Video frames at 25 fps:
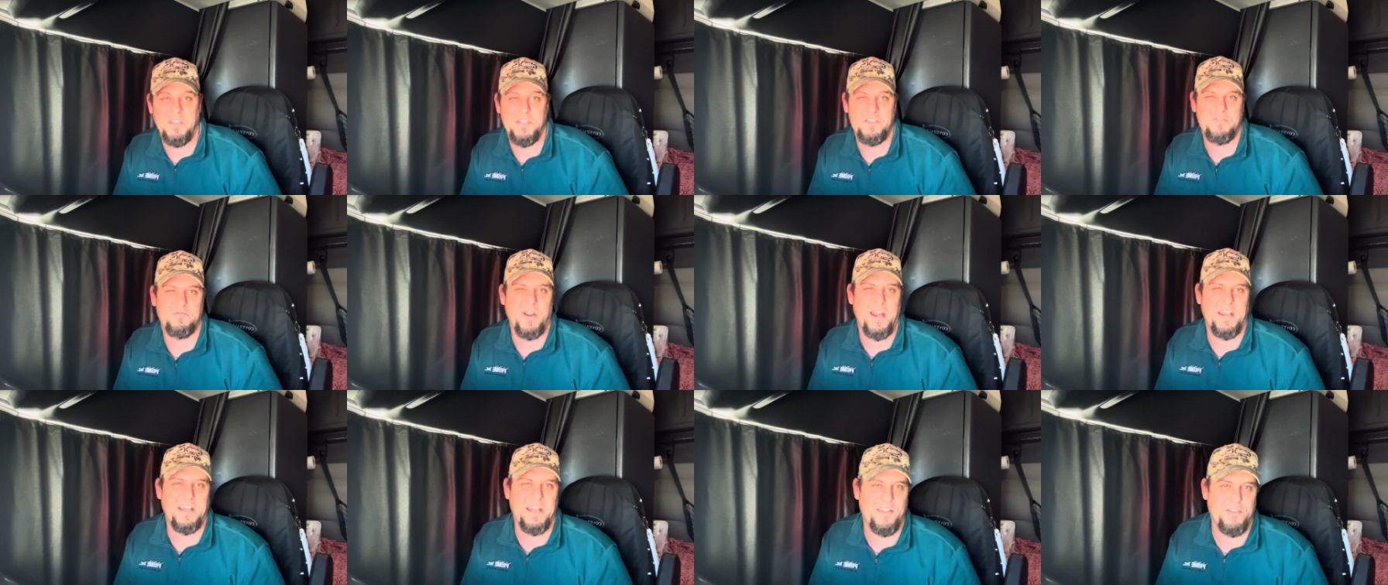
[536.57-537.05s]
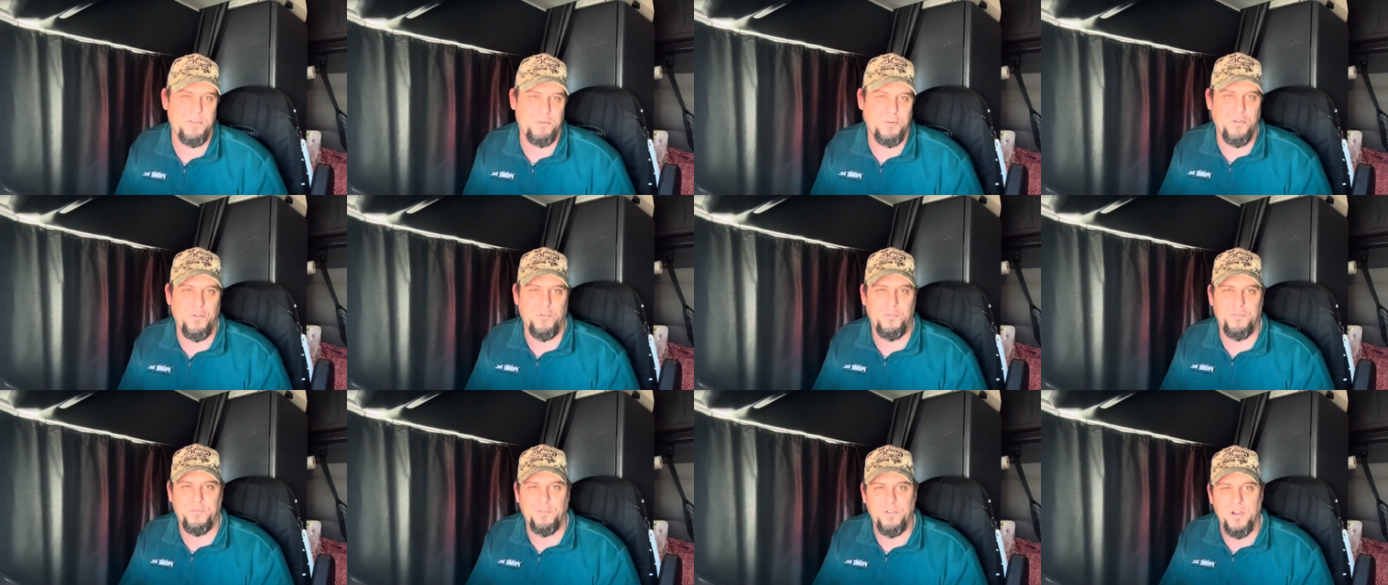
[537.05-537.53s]
it's right down the
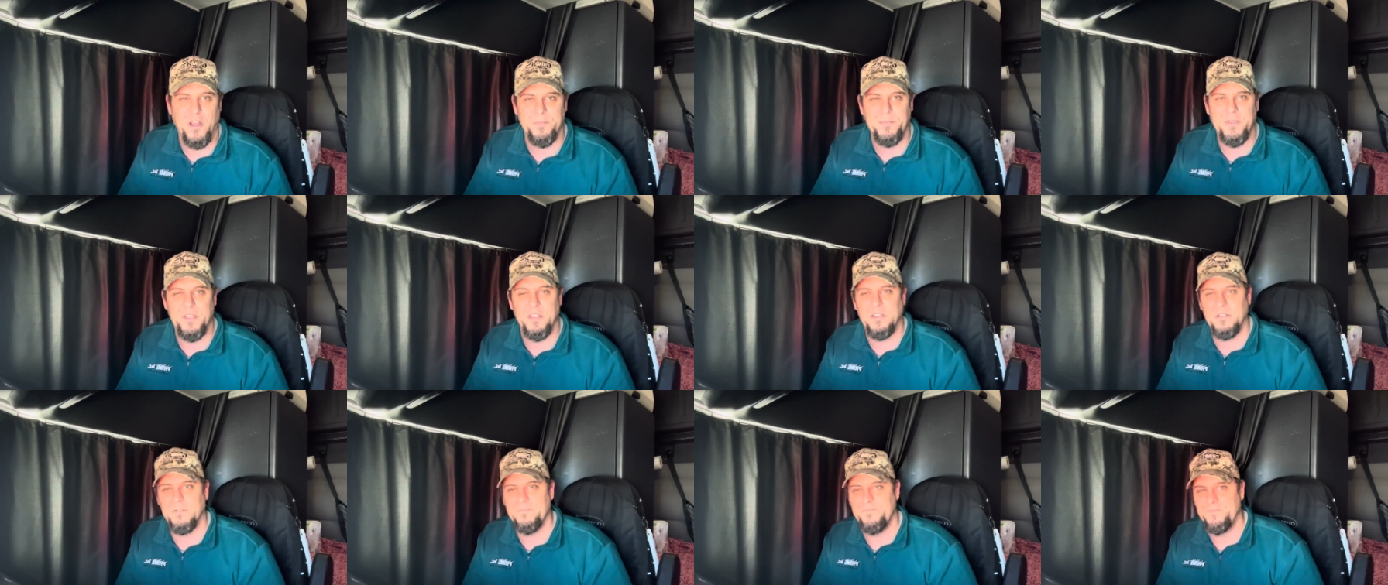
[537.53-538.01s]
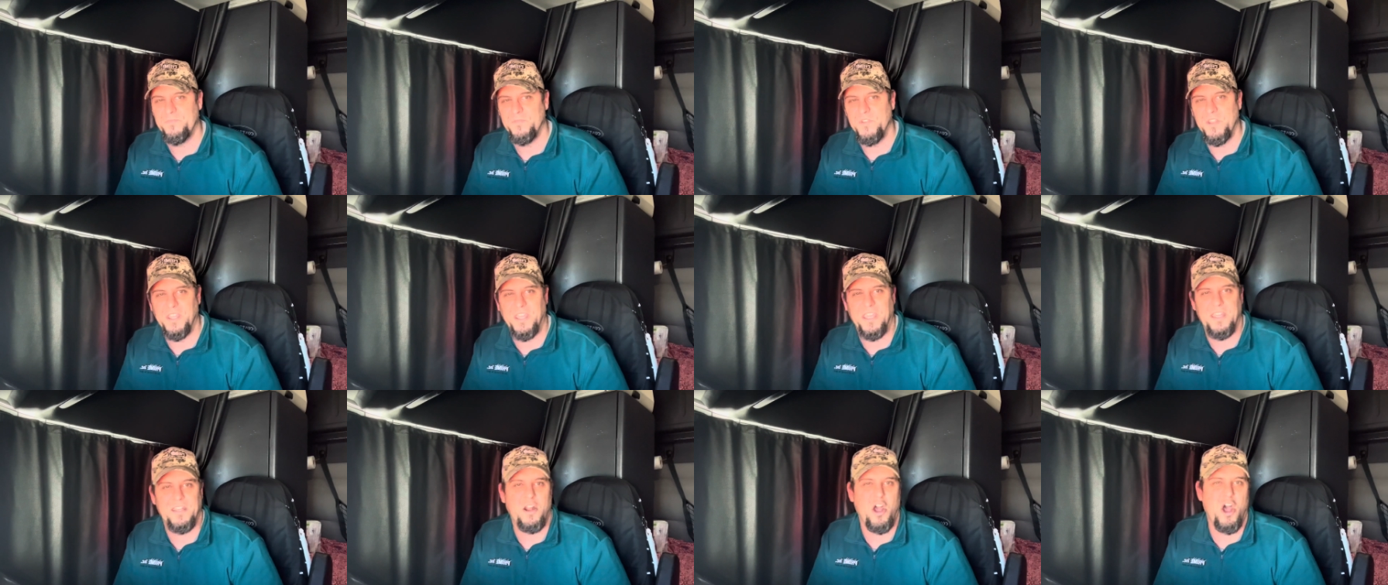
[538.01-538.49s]
road from you.
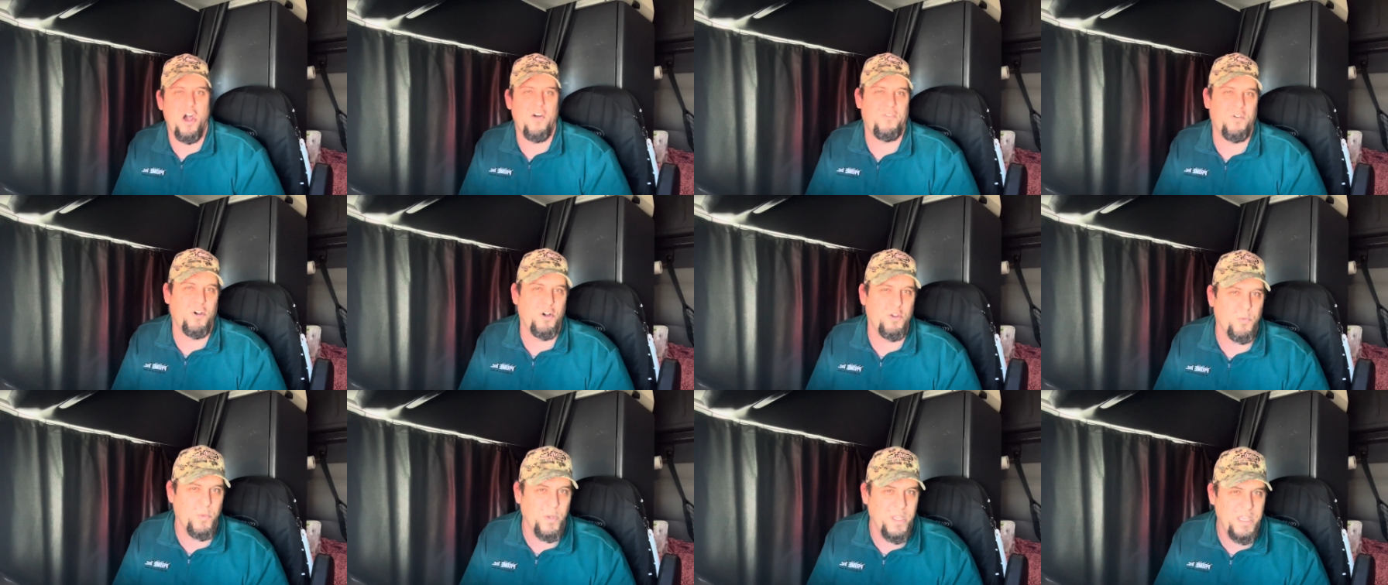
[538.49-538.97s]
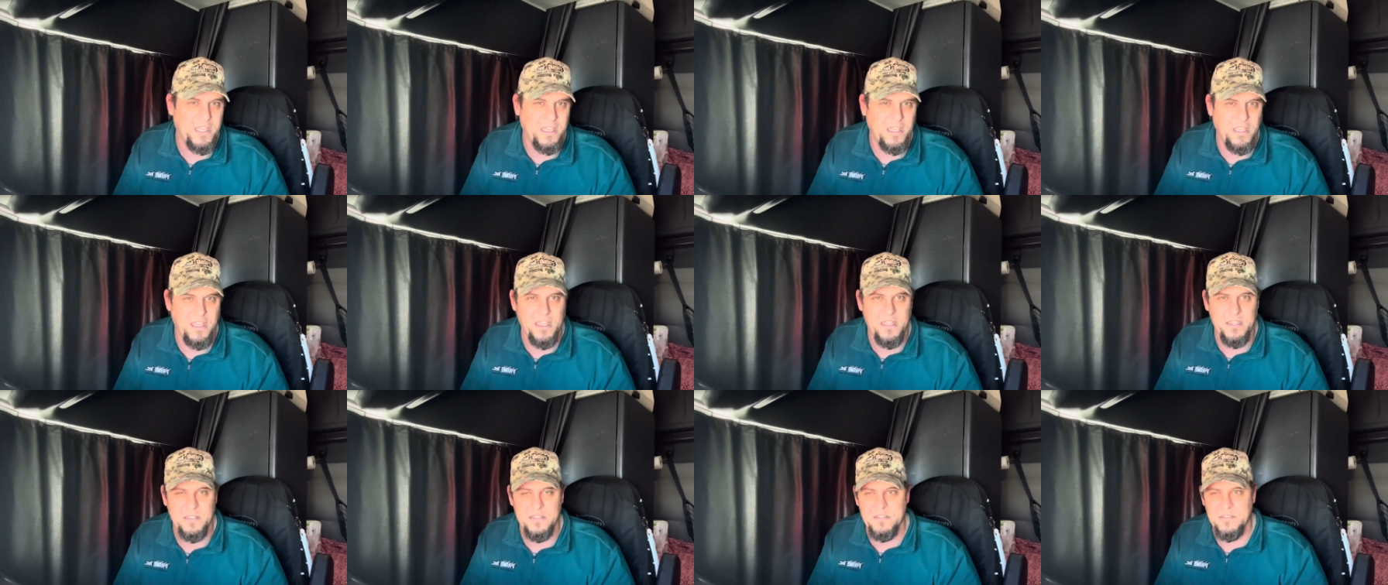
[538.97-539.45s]
You get off on
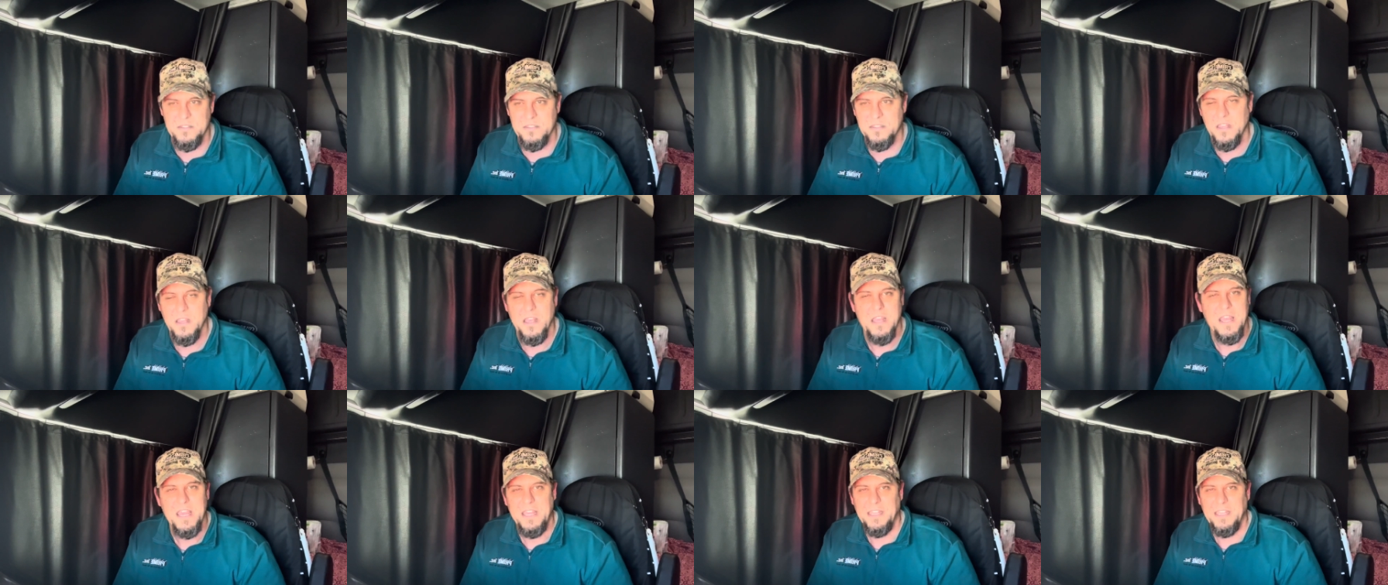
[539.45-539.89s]
weekends.